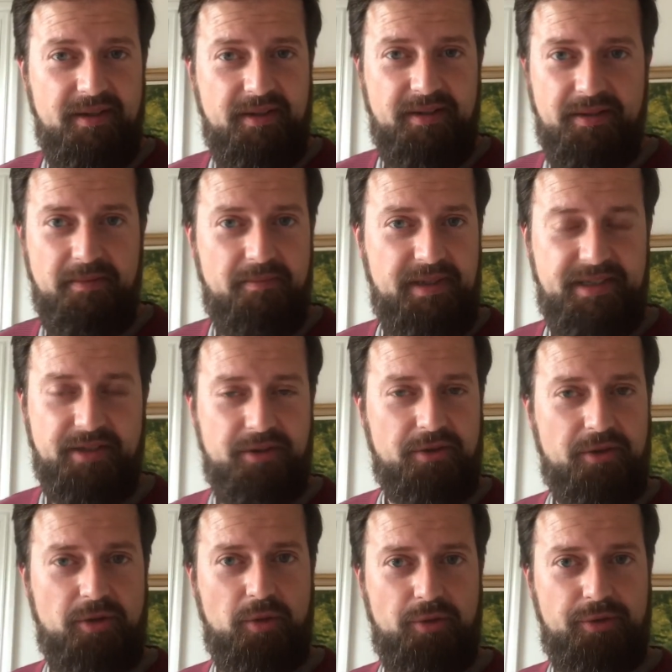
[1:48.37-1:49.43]
uh, made a
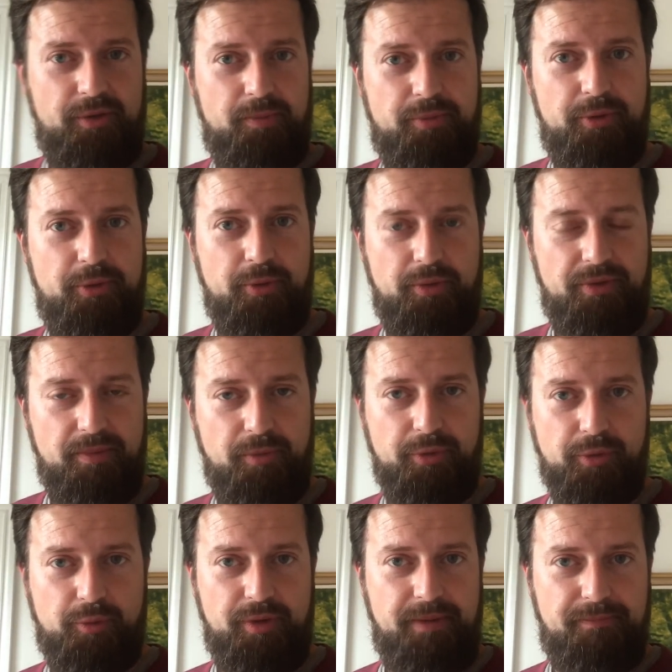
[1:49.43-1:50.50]
whole new brew, the
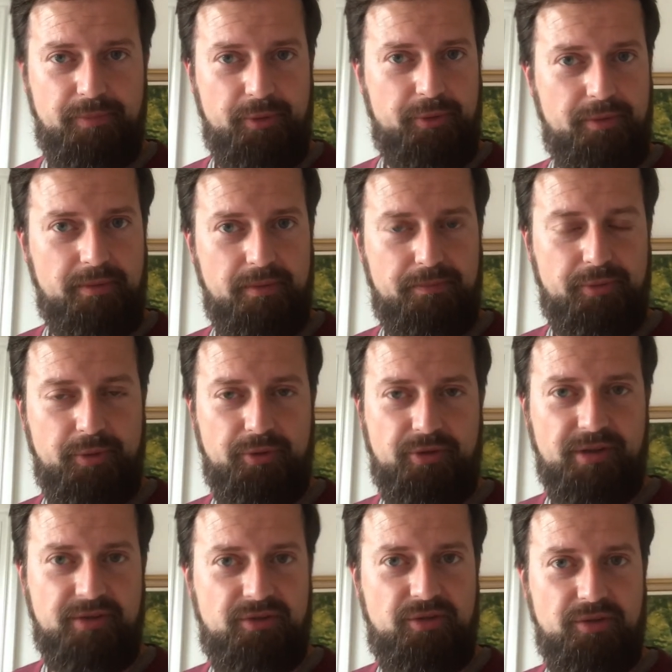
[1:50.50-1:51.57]
Monogreen brew, brew,
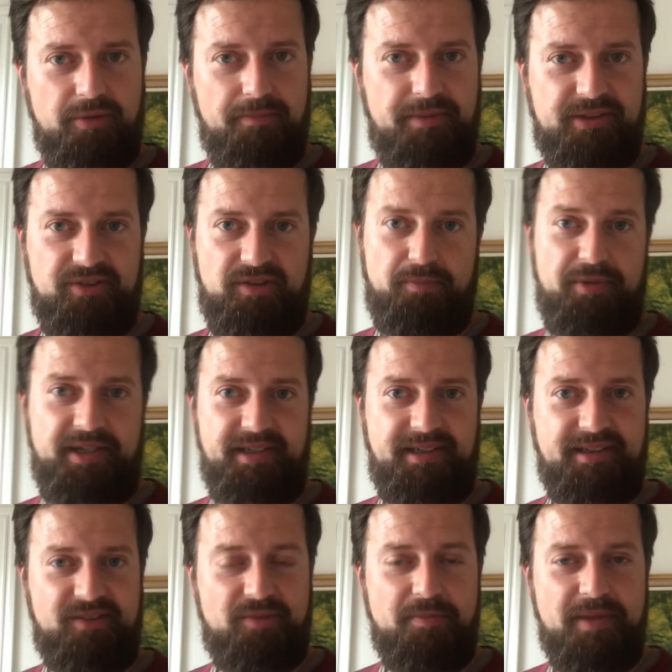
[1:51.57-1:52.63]
just to participate in
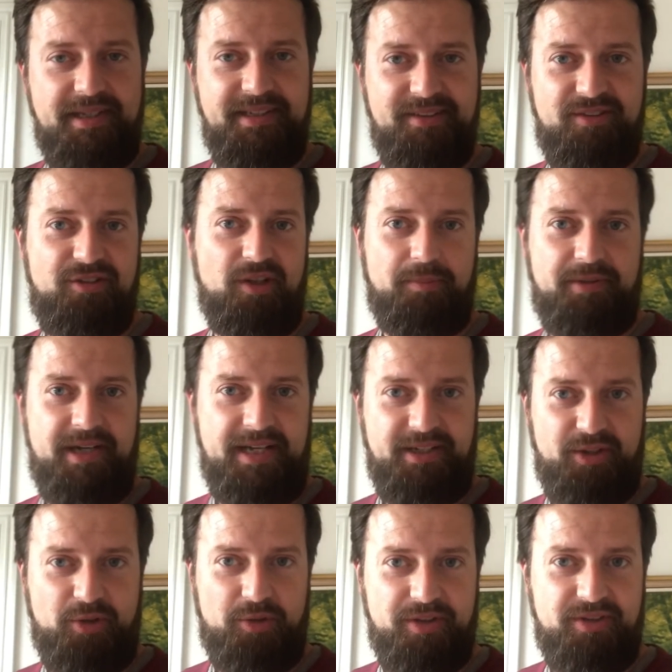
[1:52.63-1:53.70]
as many sub
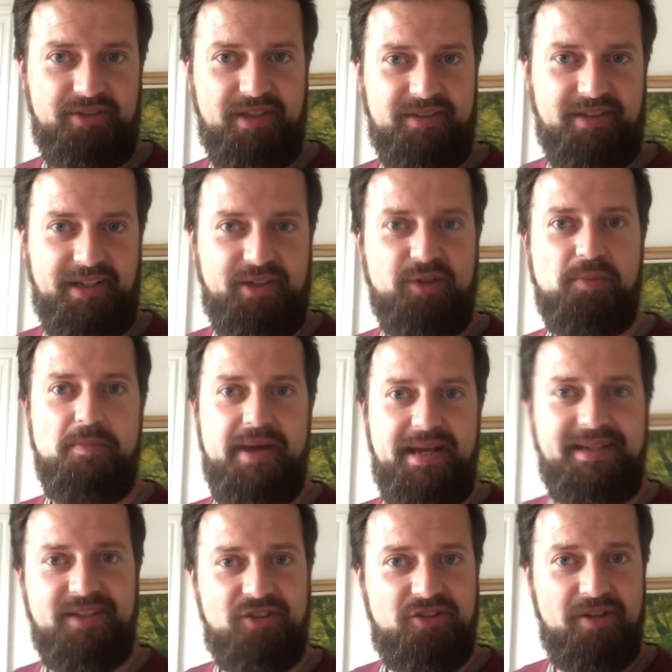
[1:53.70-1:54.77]
categories as I could
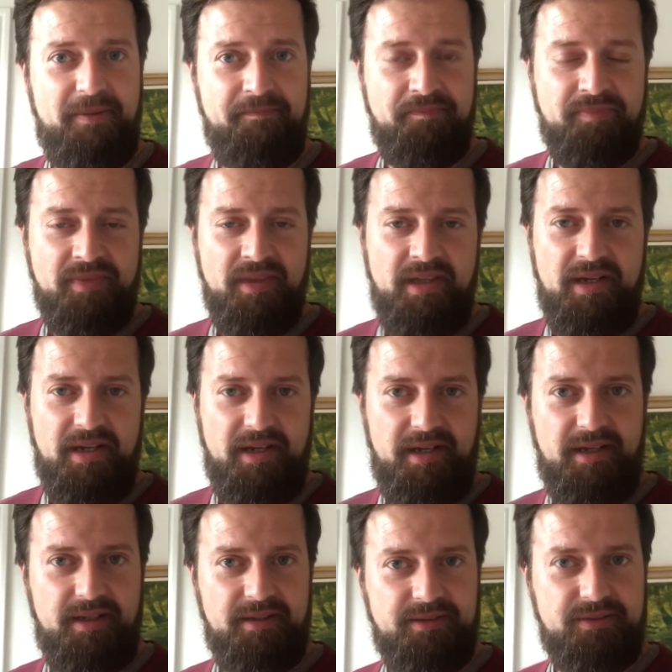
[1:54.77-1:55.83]
manage.
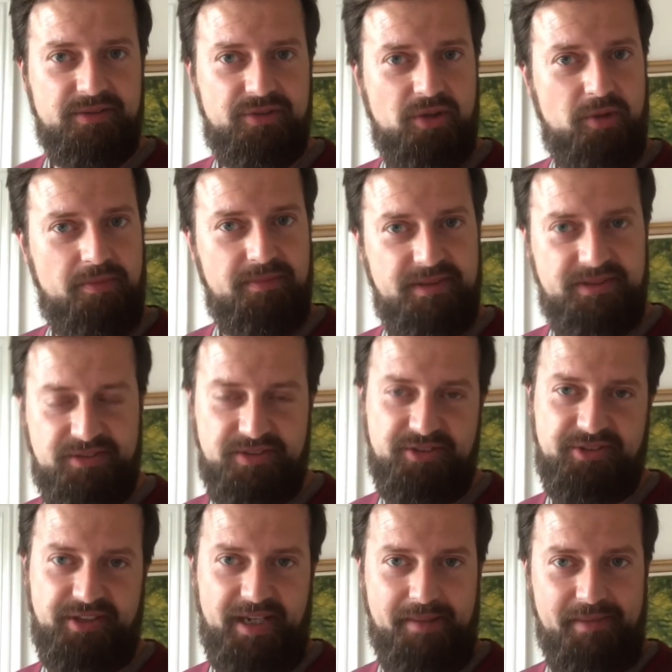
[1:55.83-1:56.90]
Uh, so it's the
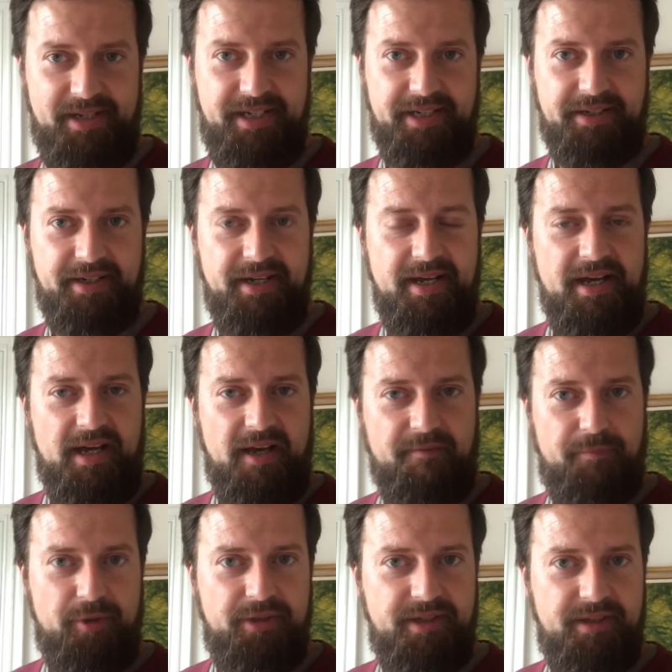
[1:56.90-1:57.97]
same here. I
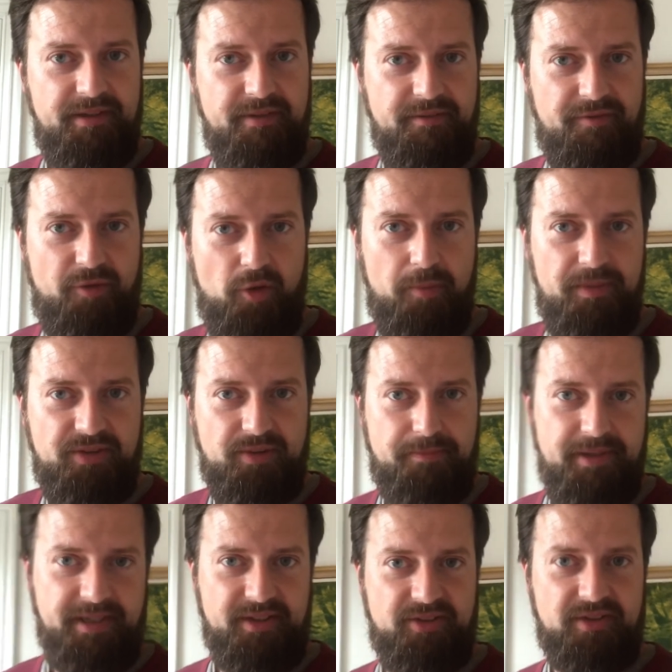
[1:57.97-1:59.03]
put in four Mesa
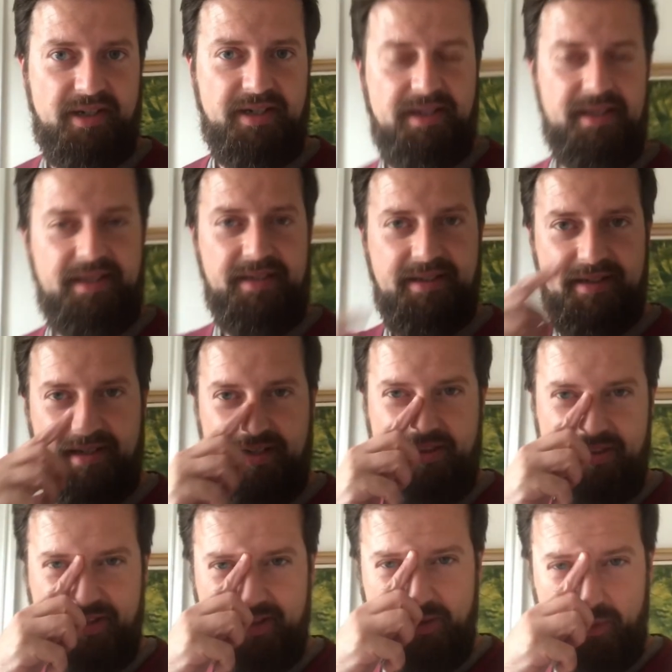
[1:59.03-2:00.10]
Pegasi, and I
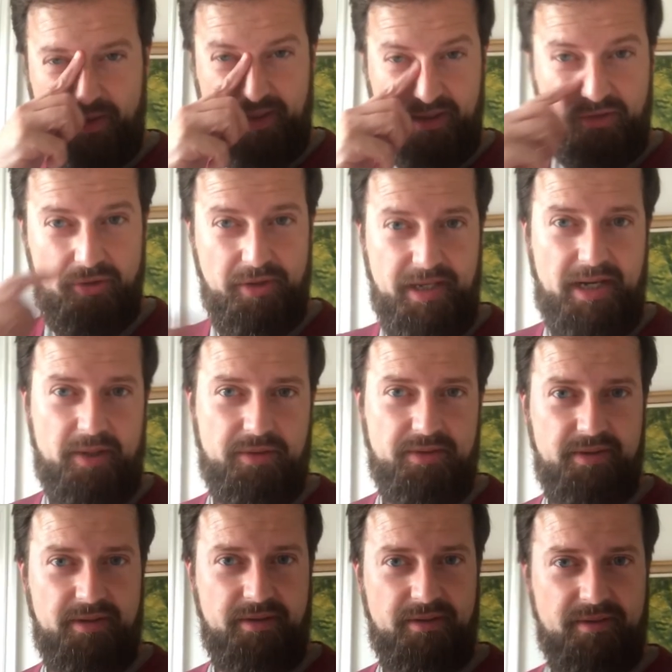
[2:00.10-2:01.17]
think what I took out,
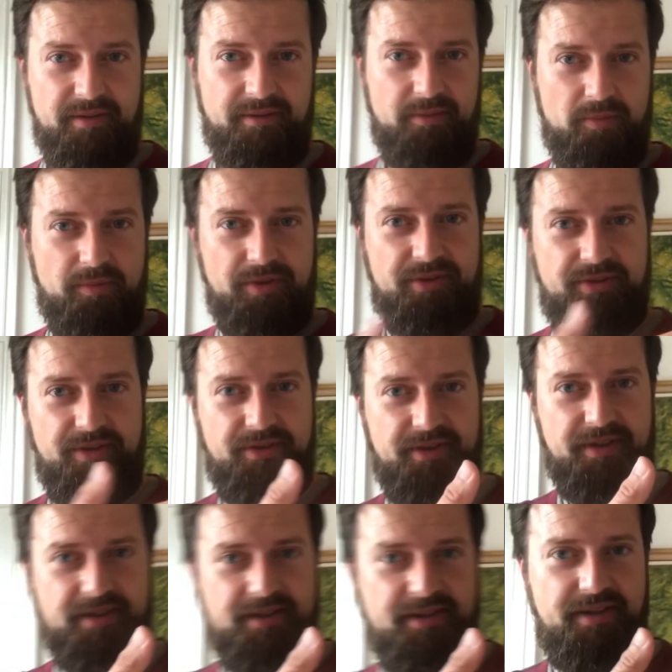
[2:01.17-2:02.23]
uh, we see the
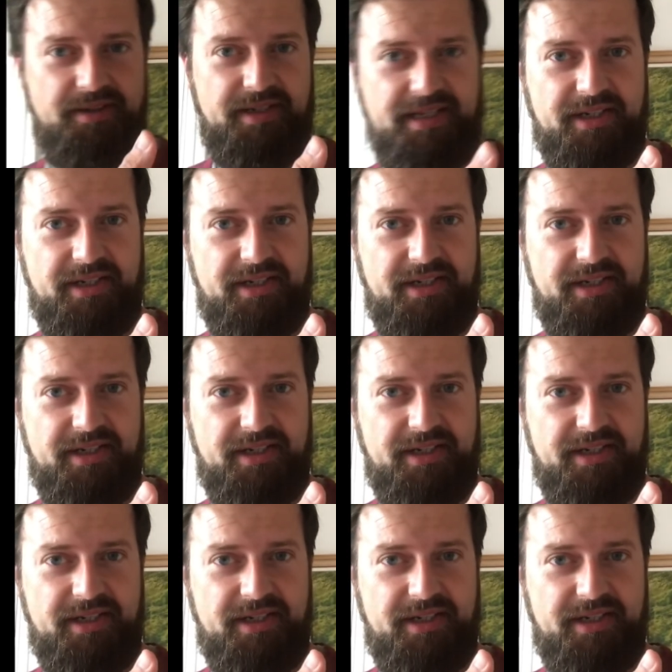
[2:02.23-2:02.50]
uh, deck